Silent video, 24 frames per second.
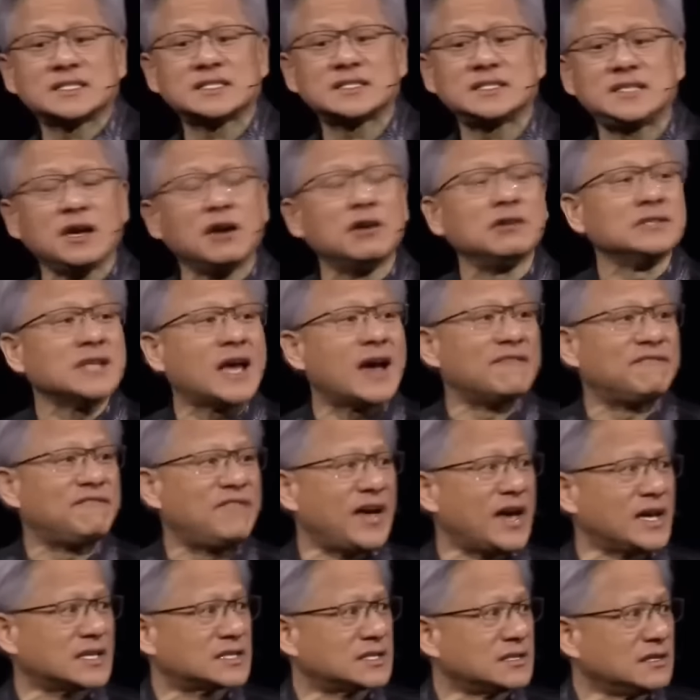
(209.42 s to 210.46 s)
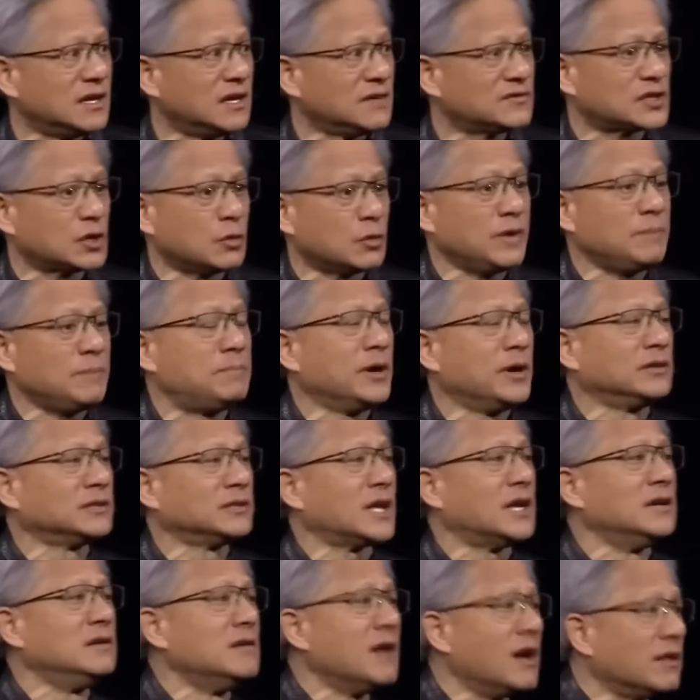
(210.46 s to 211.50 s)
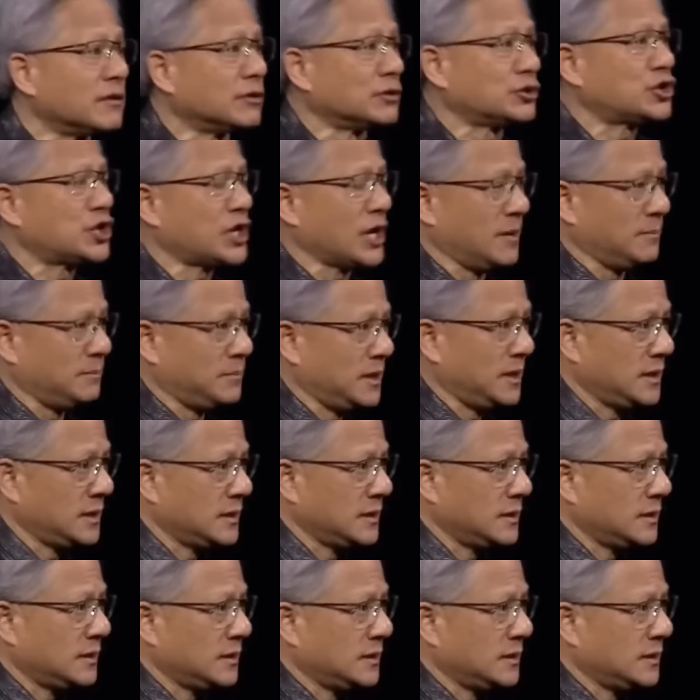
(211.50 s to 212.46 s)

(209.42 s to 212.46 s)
and it's still not fast enough, so we built another chip.